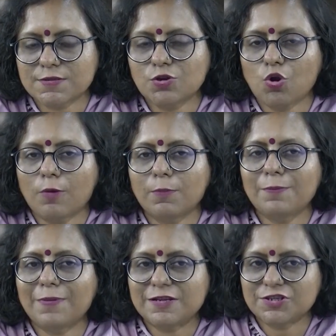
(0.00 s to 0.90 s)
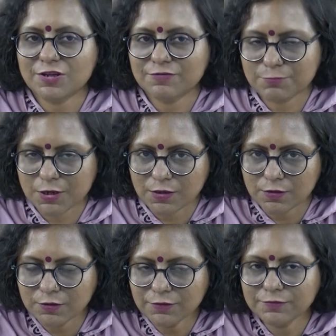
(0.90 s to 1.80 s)
a normal bell-shaped
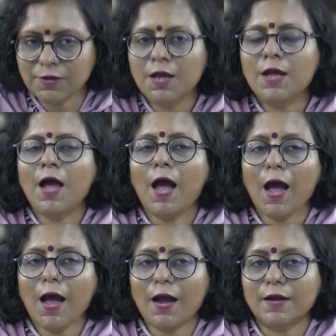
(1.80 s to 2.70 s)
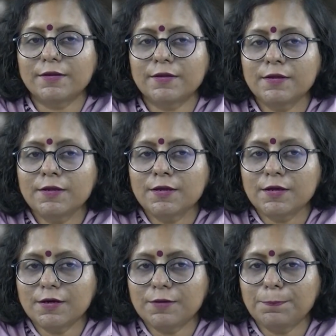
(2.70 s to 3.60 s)
curve, and
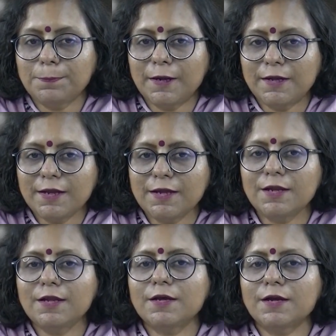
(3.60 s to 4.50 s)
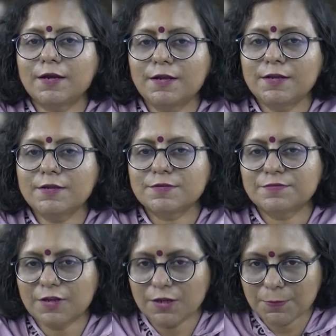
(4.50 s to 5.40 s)
a particular continuous
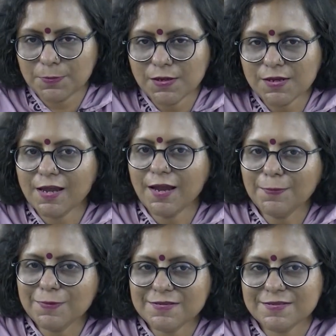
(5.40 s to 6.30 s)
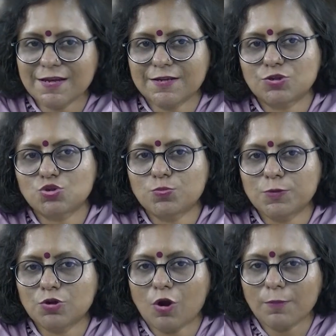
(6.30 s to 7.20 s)
variable can be said to
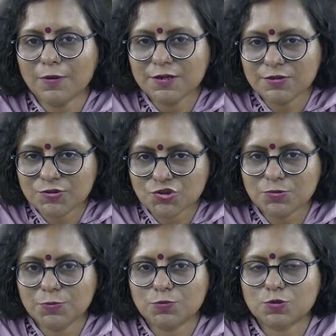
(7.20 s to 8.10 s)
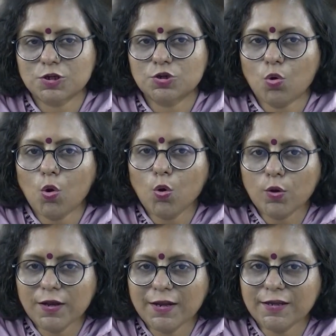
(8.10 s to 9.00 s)
be normally distributed
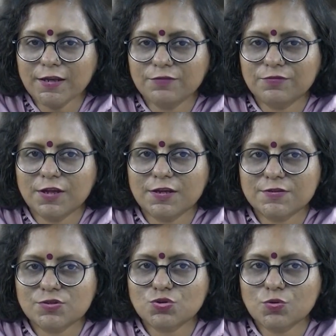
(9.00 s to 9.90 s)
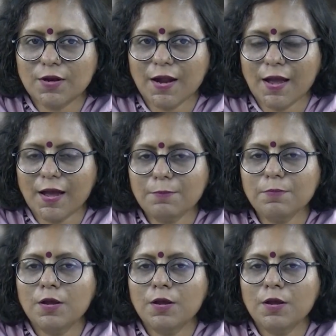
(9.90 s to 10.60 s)
only if the histogram